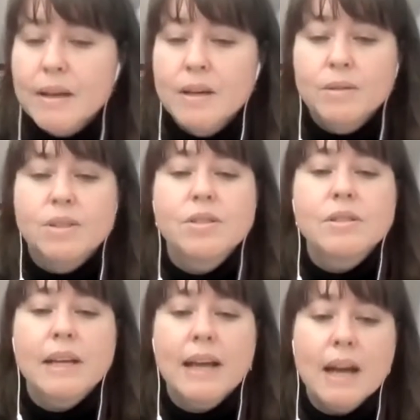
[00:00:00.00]
which
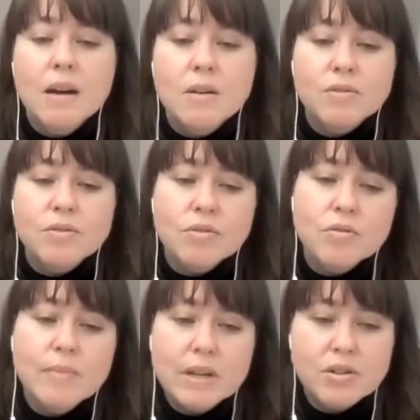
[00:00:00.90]
is how so
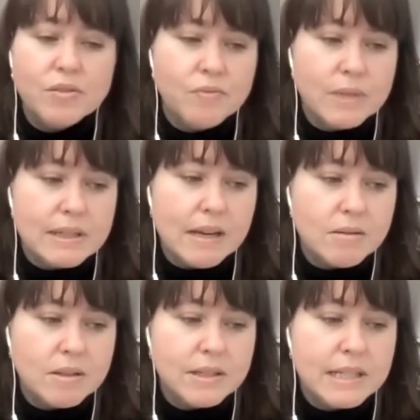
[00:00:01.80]
much of what's
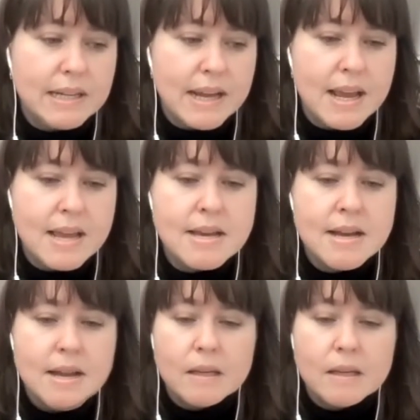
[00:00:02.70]
out there today